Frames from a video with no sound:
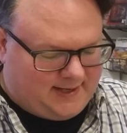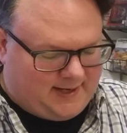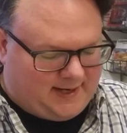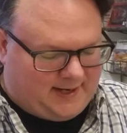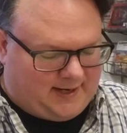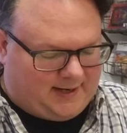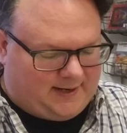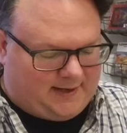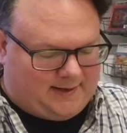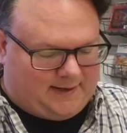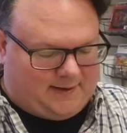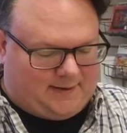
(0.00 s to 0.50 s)

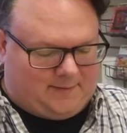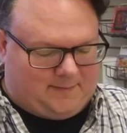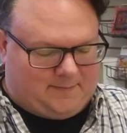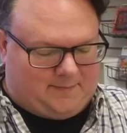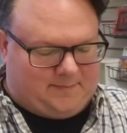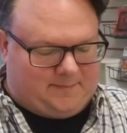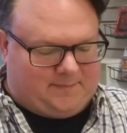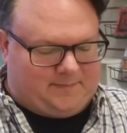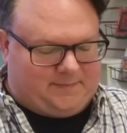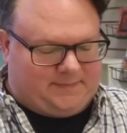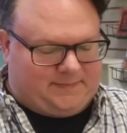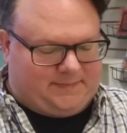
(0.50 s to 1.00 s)

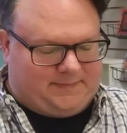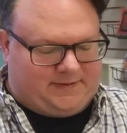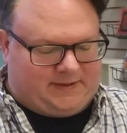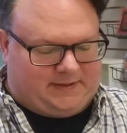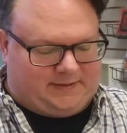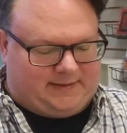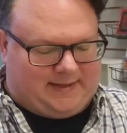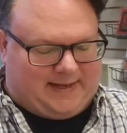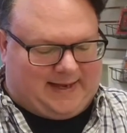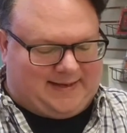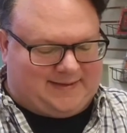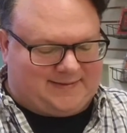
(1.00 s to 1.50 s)
Um, the
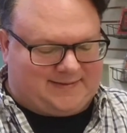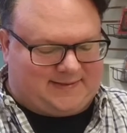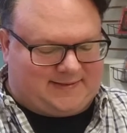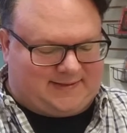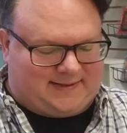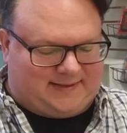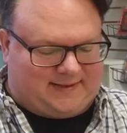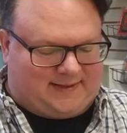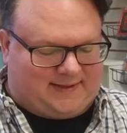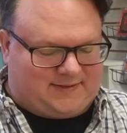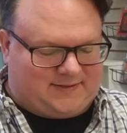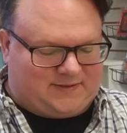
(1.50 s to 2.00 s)
last
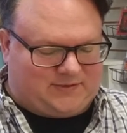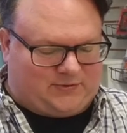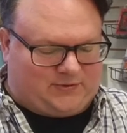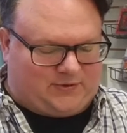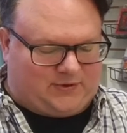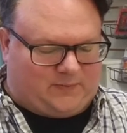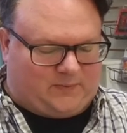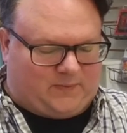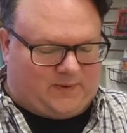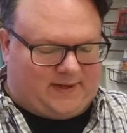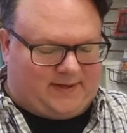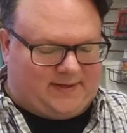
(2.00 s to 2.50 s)
thing I sort
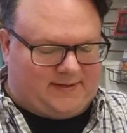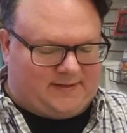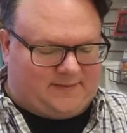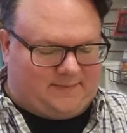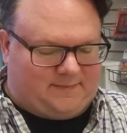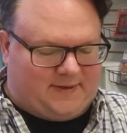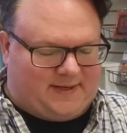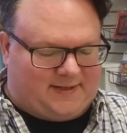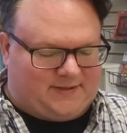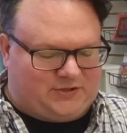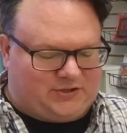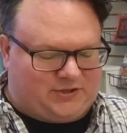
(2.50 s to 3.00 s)
of wanted to
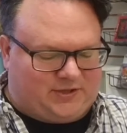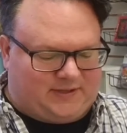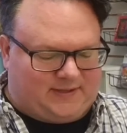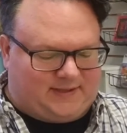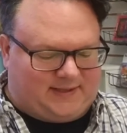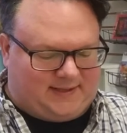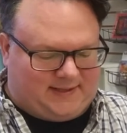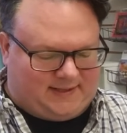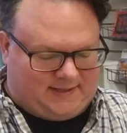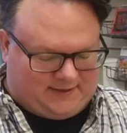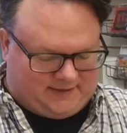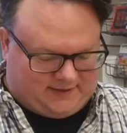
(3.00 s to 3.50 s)
mention
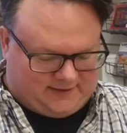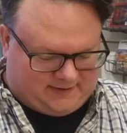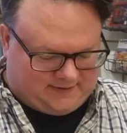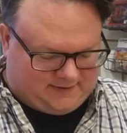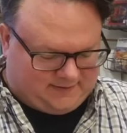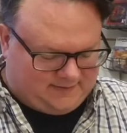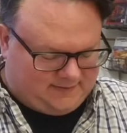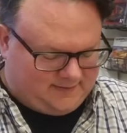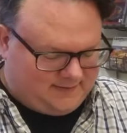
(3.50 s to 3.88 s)
here,